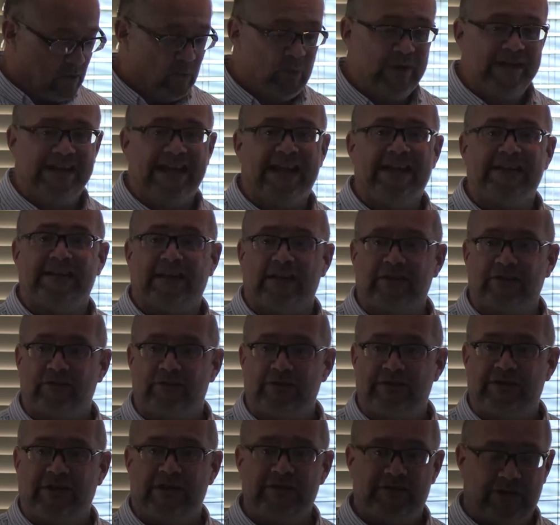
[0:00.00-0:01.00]
We need a
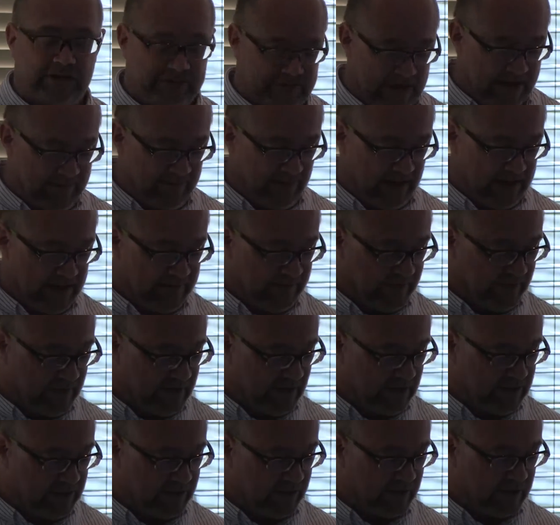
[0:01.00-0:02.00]
strategic template for the
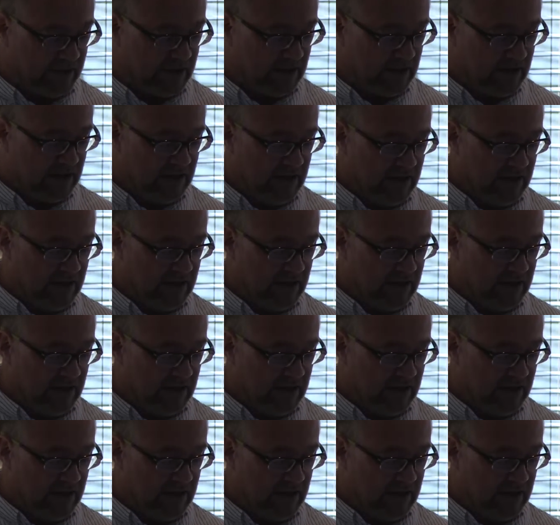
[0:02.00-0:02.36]
country.